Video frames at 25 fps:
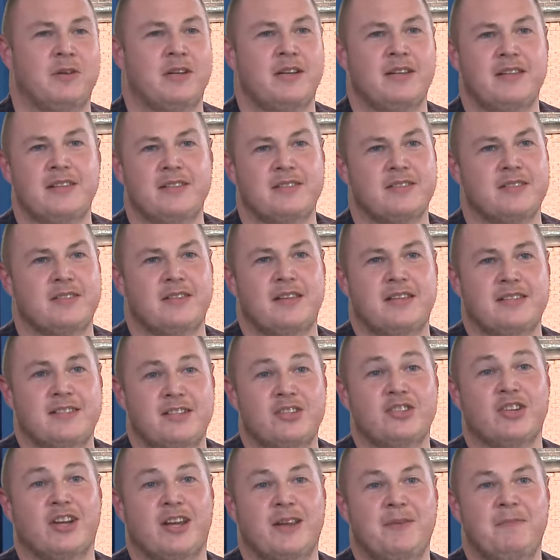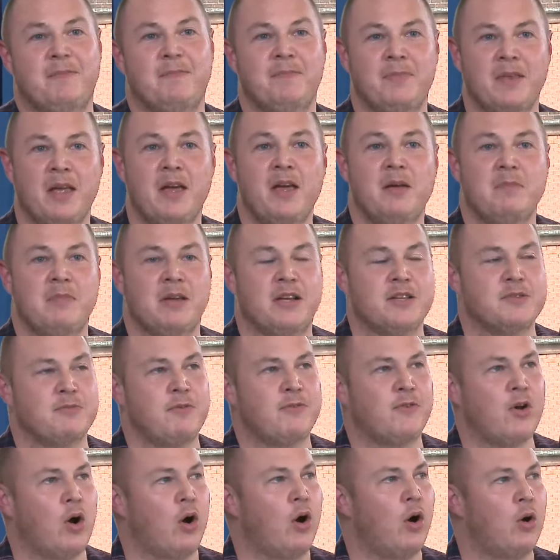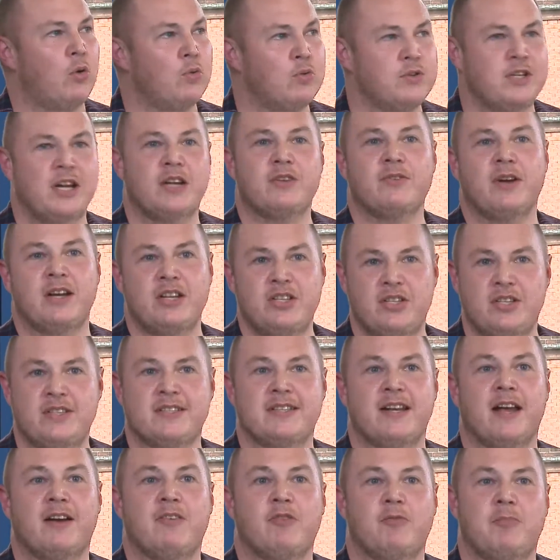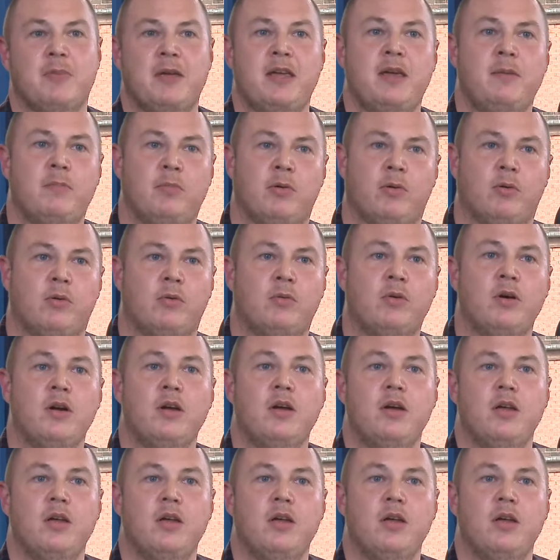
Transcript: It's a shame, because we've got whole generations now of people